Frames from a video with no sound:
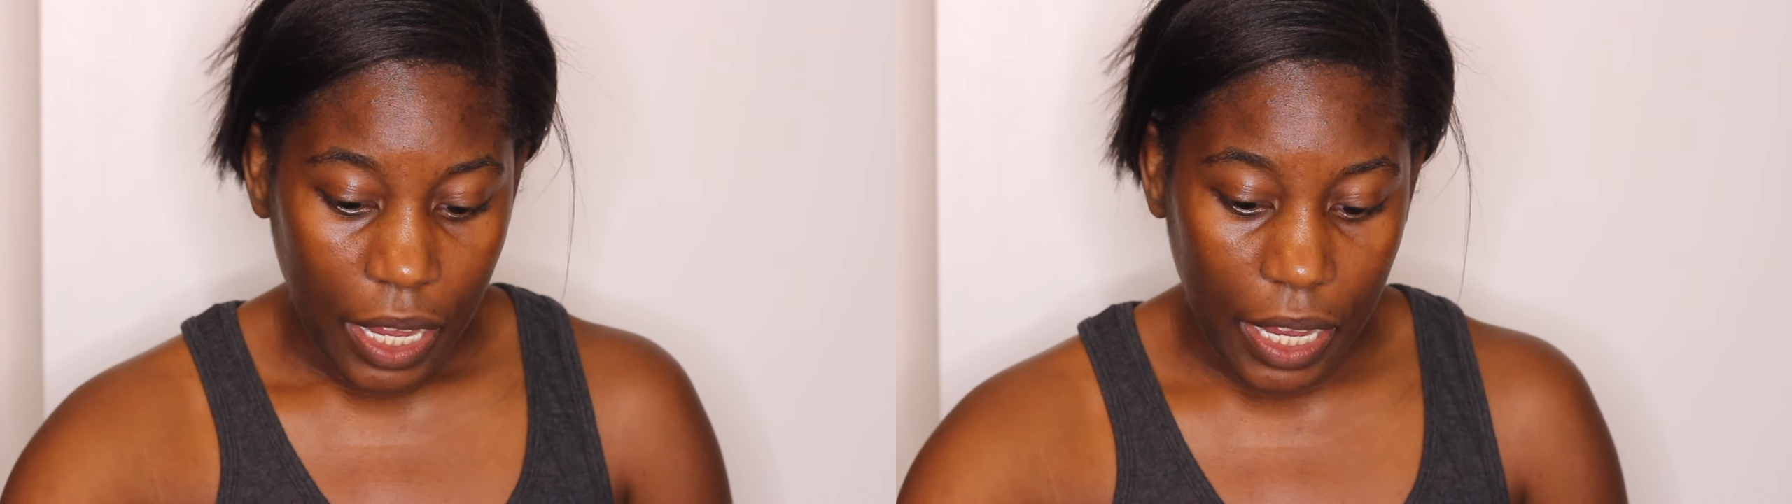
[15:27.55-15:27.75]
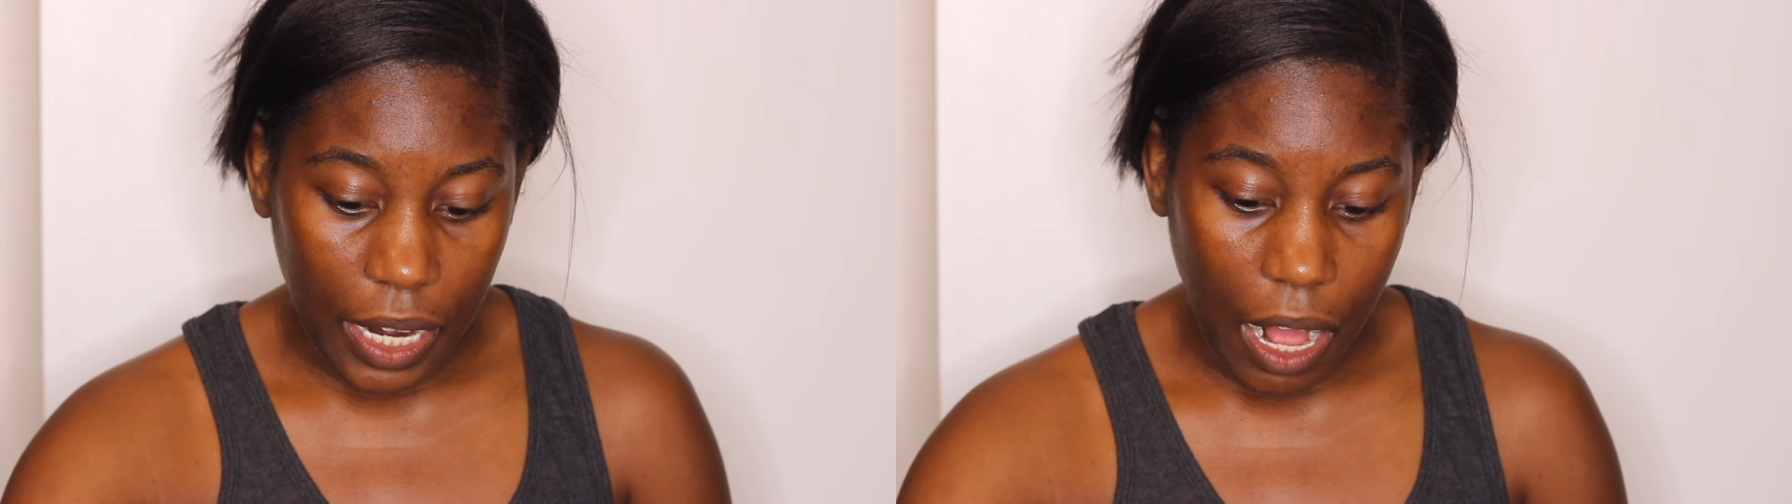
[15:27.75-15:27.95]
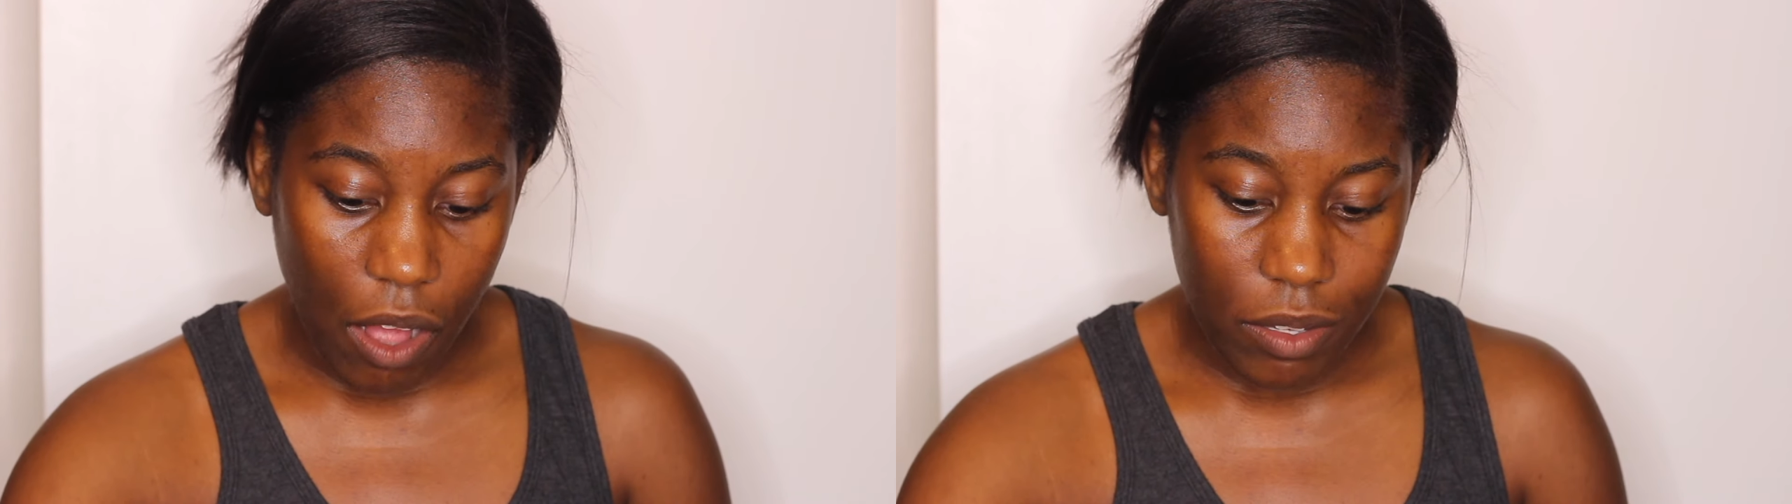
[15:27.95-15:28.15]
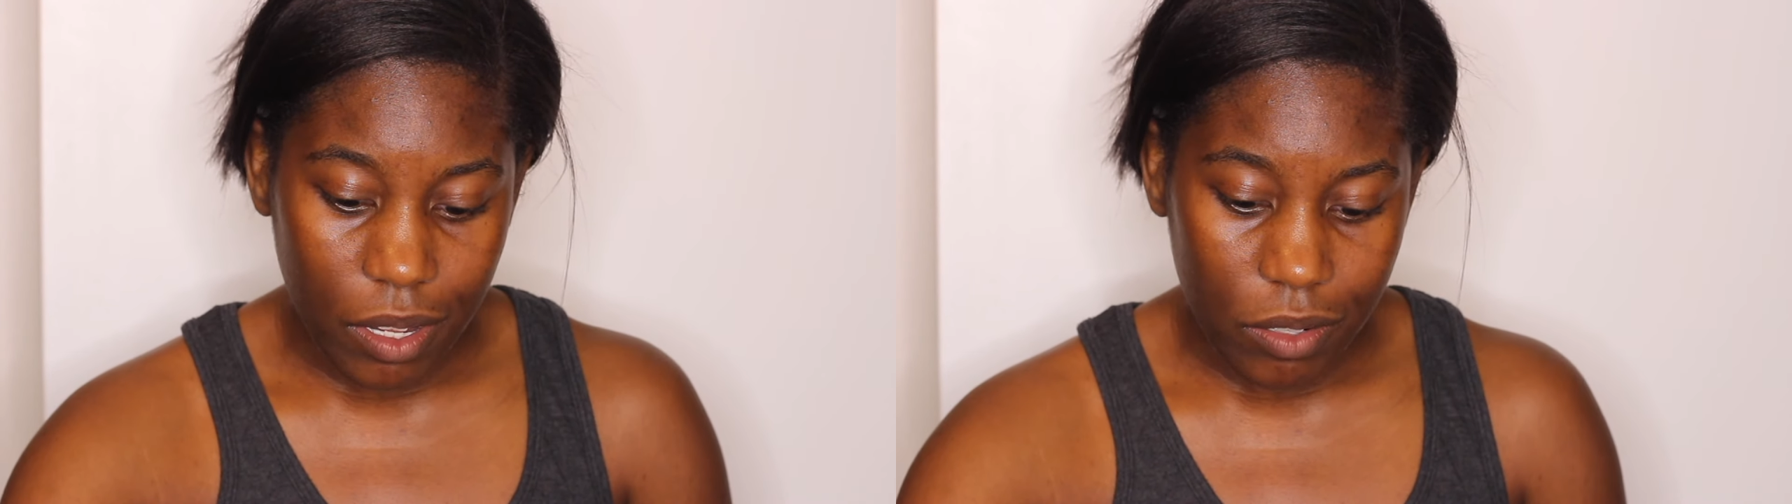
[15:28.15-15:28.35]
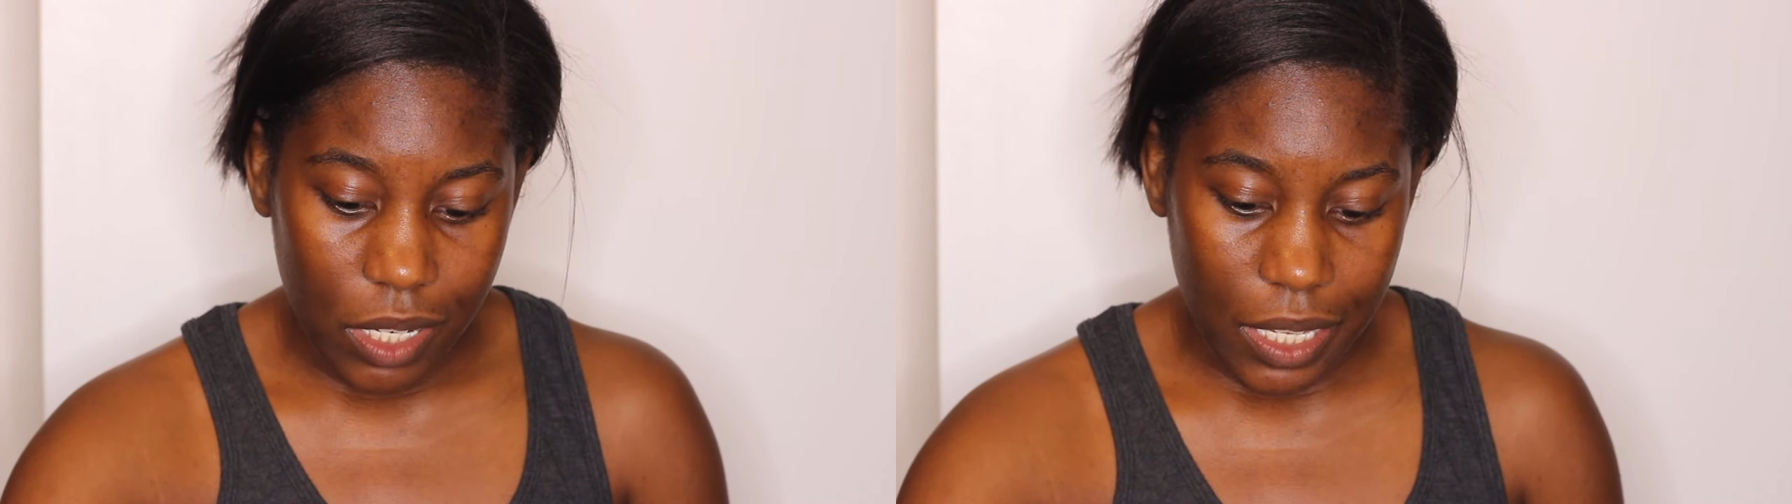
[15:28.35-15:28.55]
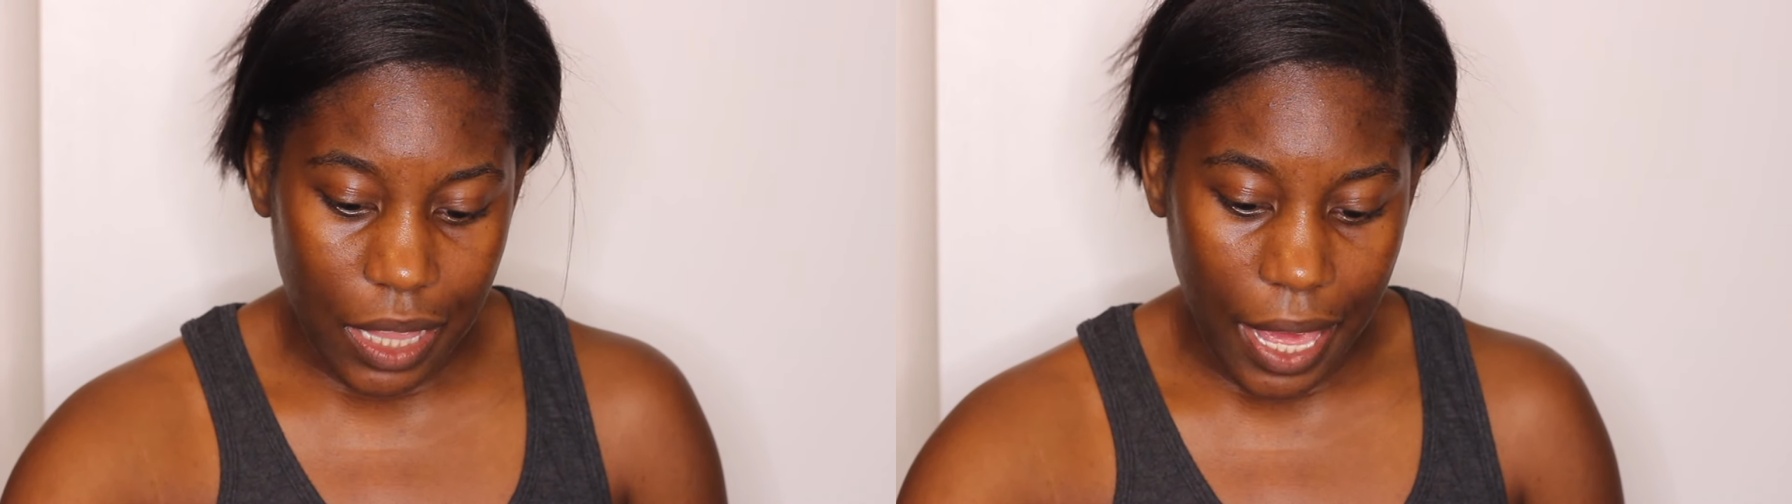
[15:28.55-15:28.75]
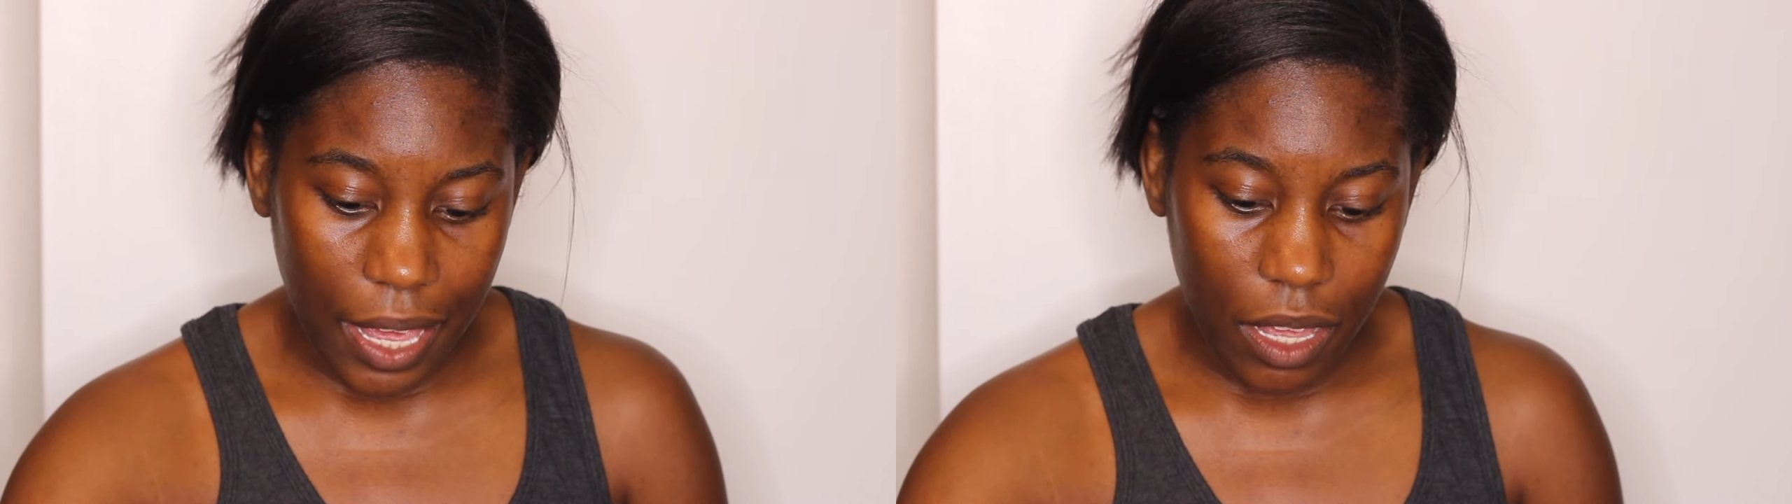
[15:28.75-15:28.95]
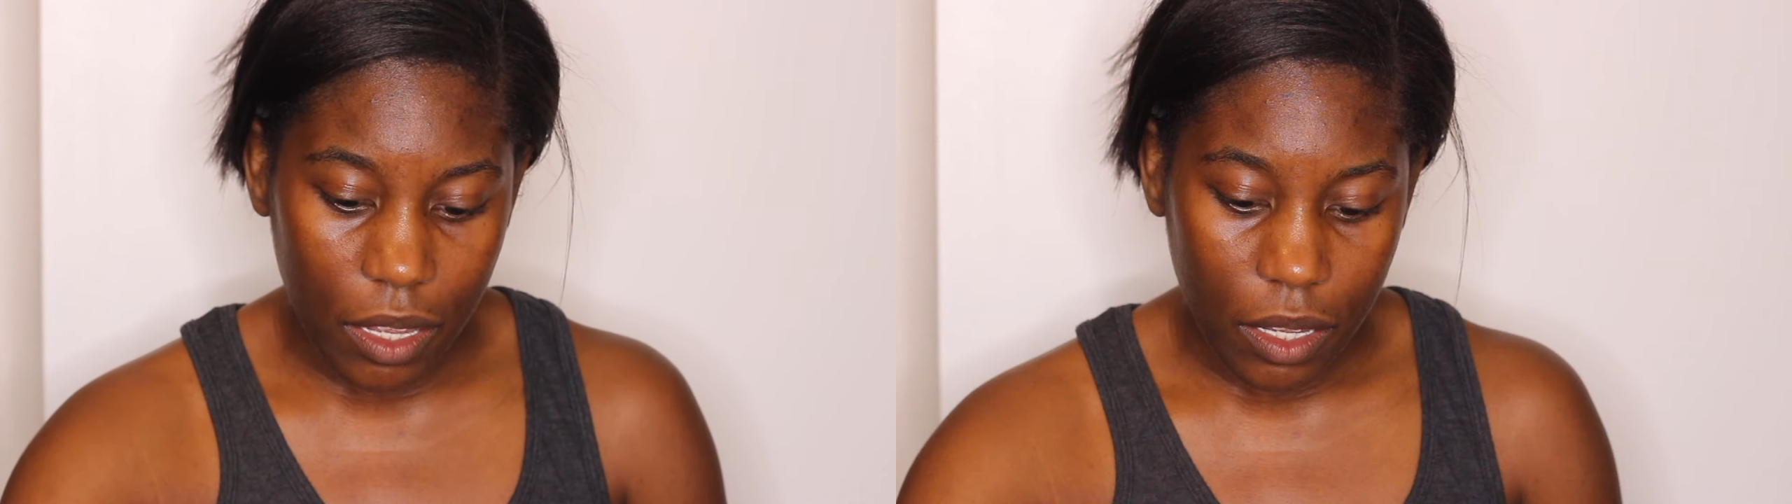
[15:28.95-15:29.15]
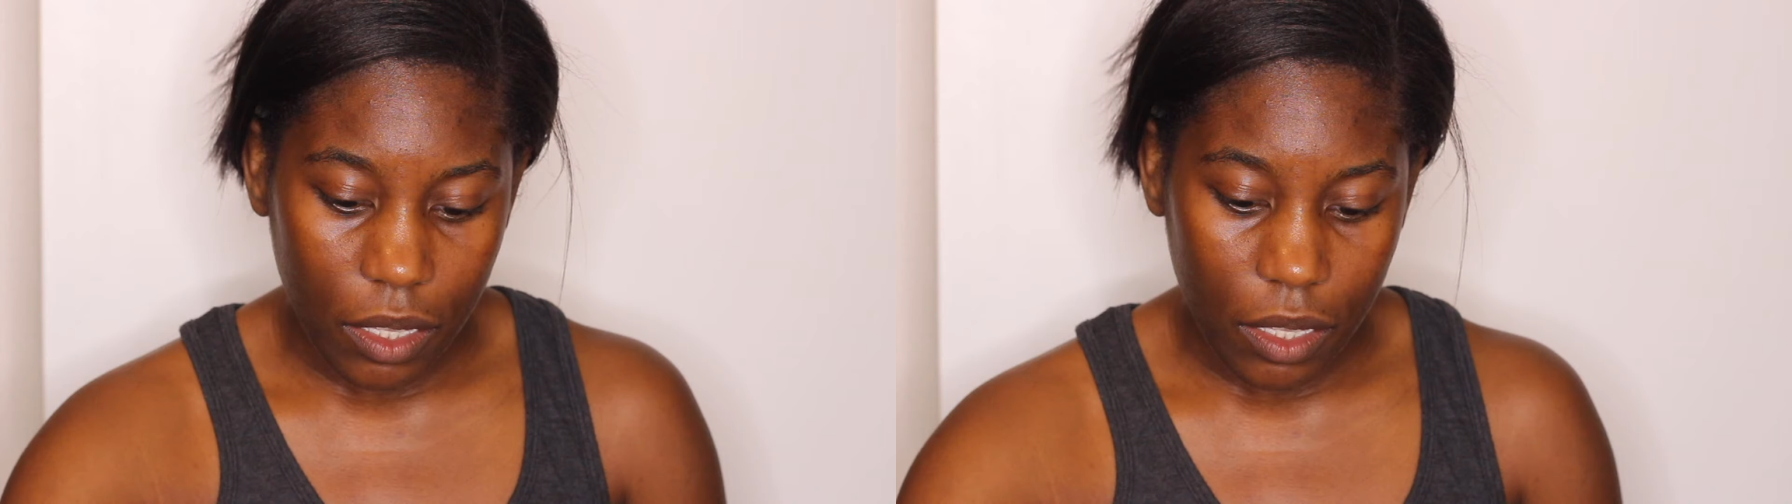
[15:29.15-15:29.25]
And I also just like